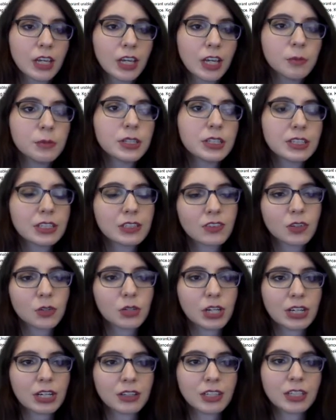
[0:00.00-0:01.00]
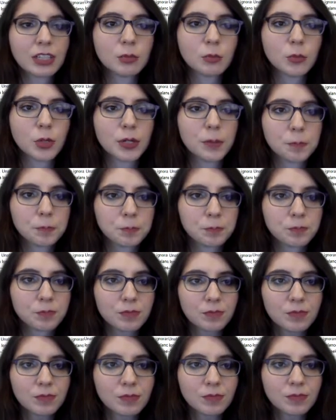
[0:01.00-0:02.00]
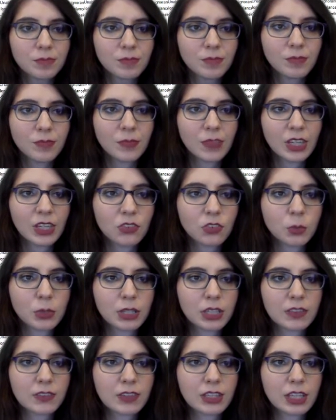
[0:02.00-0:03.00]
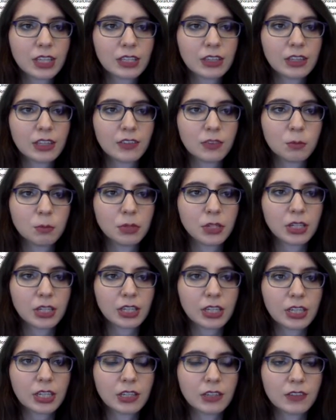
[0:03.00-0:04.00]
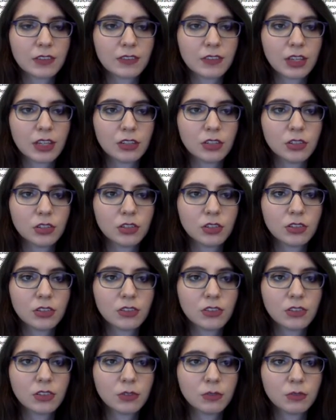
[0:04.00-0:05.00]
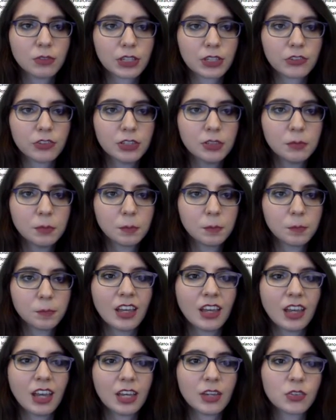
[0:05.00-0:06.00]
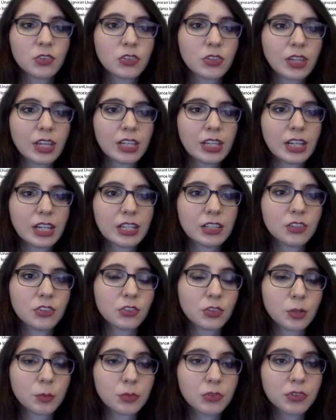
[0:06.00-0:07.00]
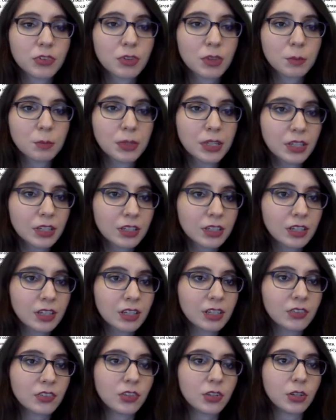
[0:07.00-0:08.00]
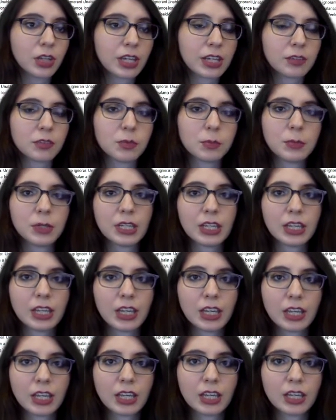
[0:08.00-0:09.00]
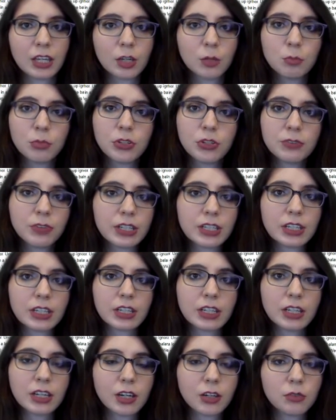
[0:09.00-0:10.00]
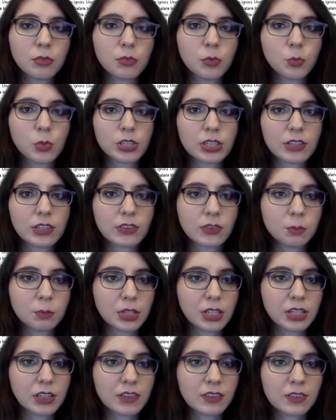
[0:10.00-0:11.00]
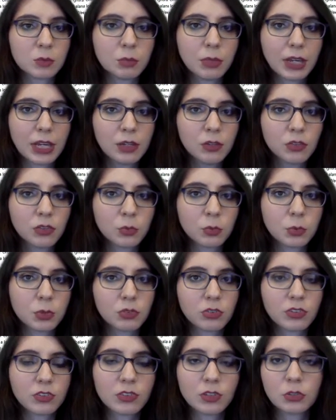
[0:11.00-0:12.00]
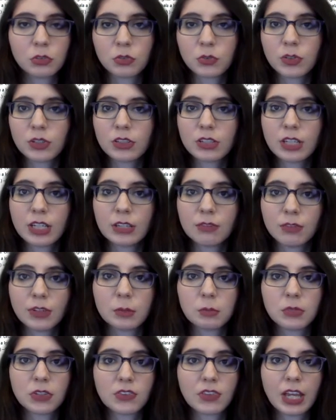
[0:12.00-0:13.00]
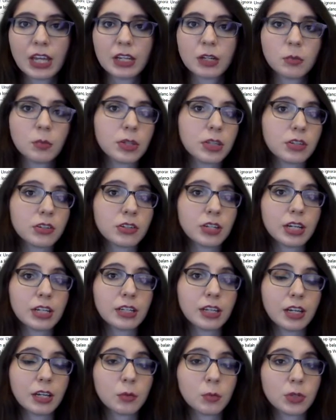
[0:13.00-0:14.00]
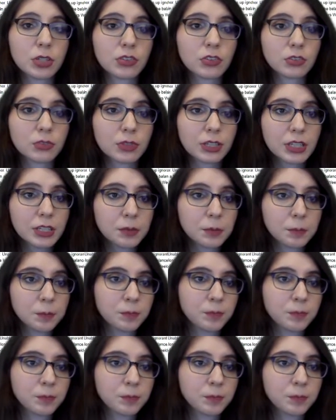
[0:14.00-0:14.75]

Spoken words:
But let's go down a little more. So we can see that this book is adult fiction. I also get a description of the book. So that gives me a brief idea of what this book is about, which is useful if I'm deciding whether or not I want to read it.